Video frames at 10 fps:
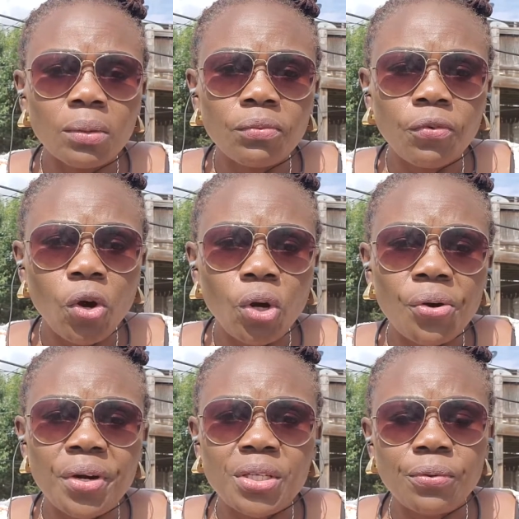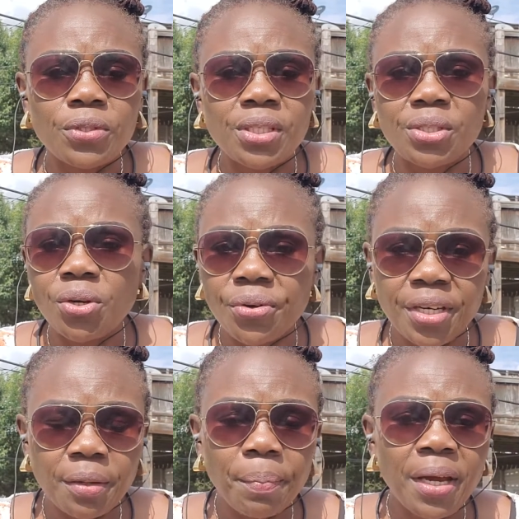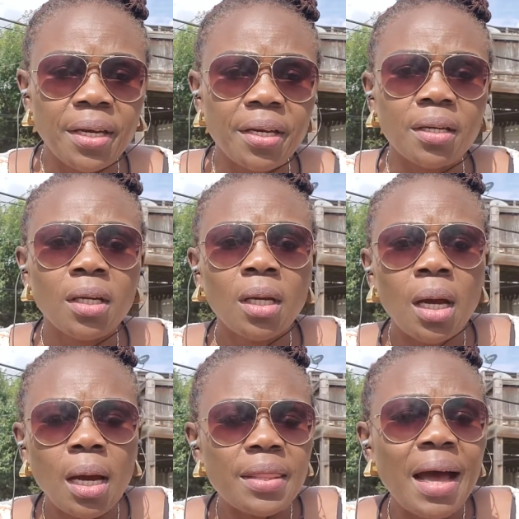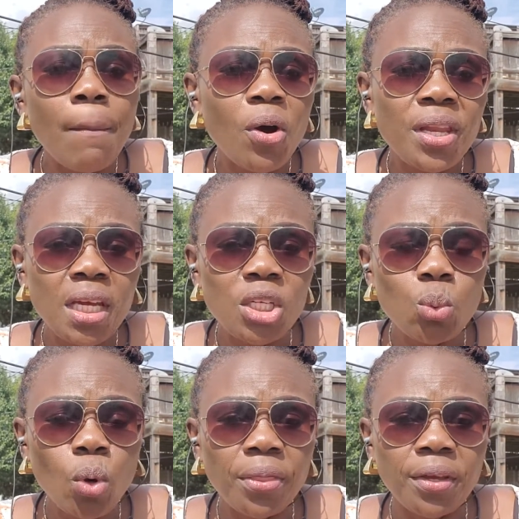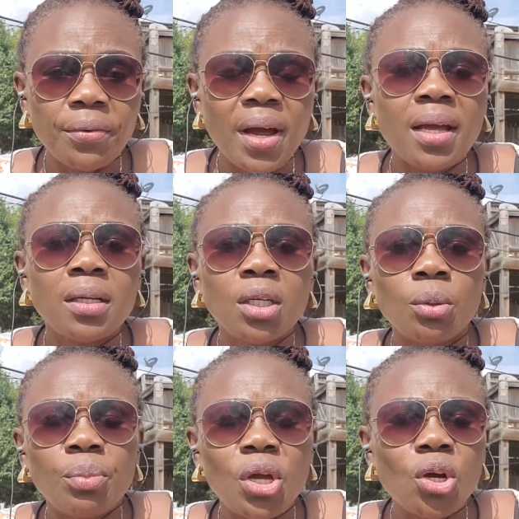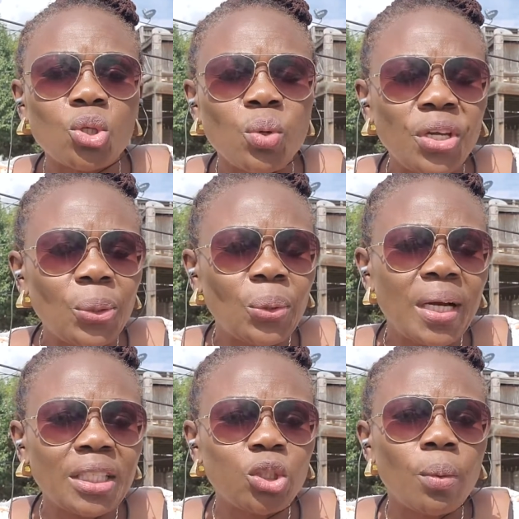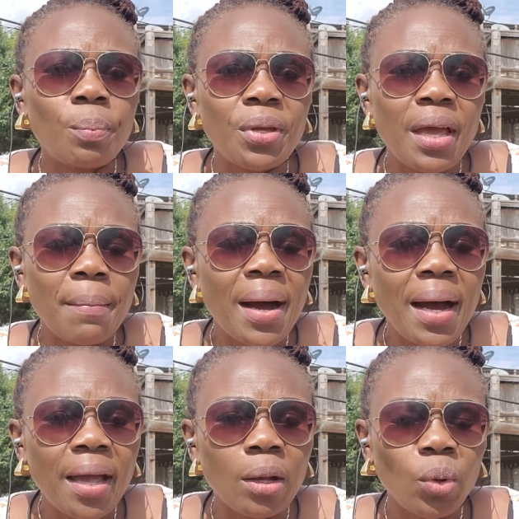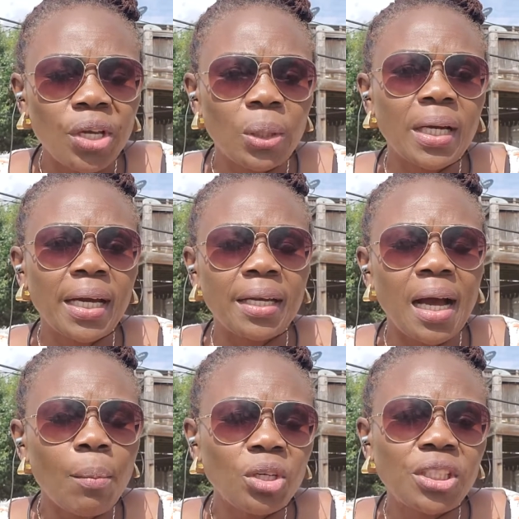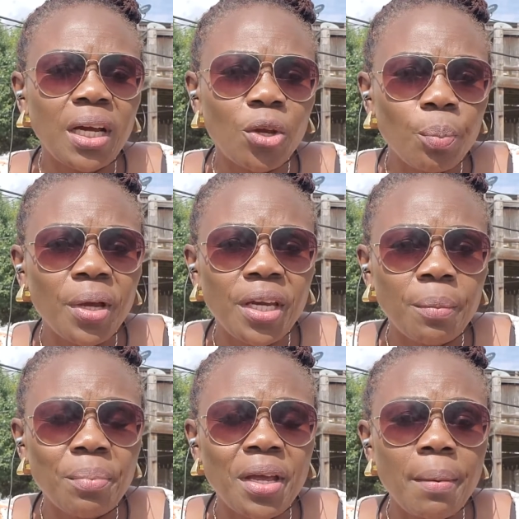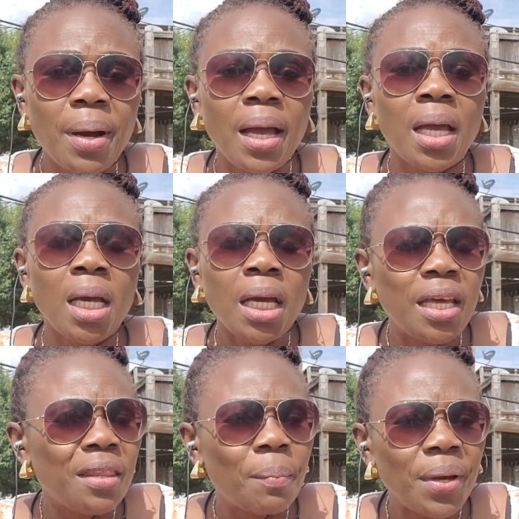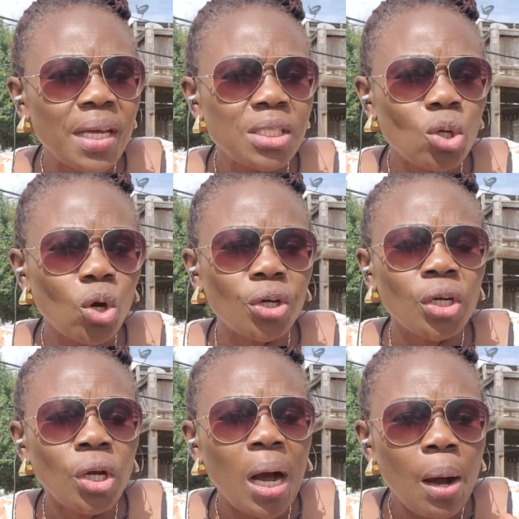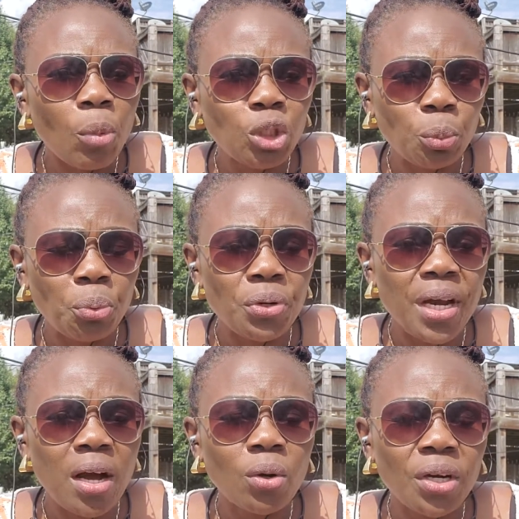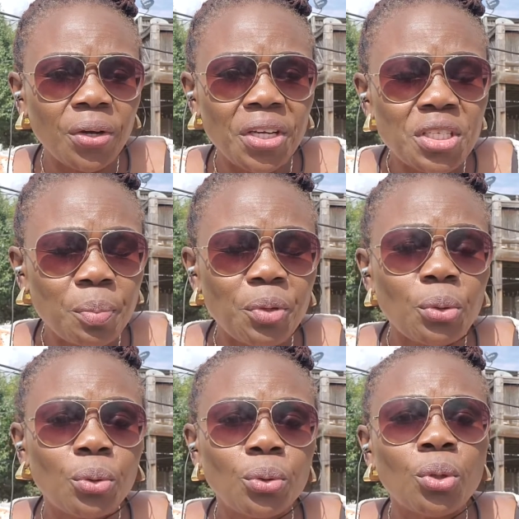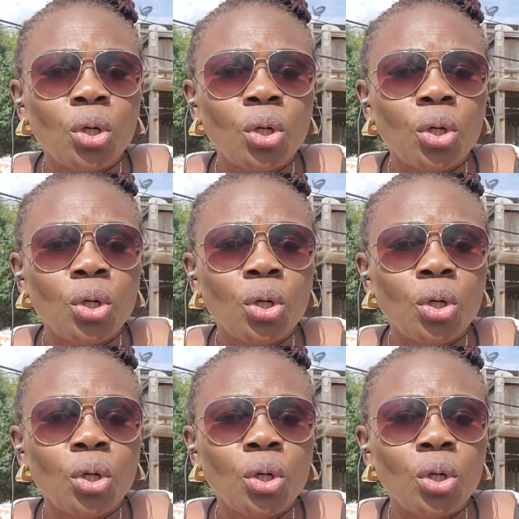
400 to 600 depending. That money is worth it, right? Because when you look at your PMI, when you look at it, how much are you paying in PMI? It depends on how much you put down on a typical